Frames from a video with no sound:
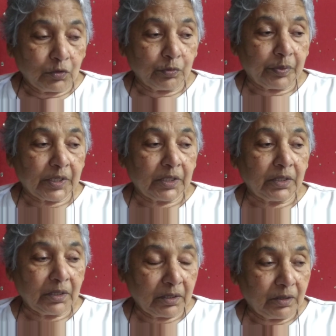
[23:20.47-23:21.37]

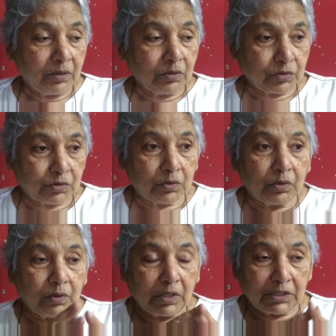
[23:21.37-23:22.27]
Dumpeng, who used to
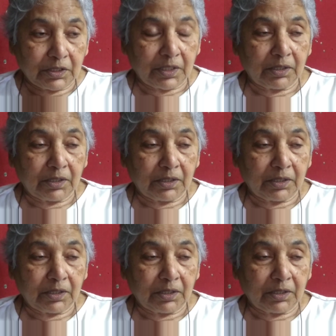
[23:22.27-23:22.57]
go as a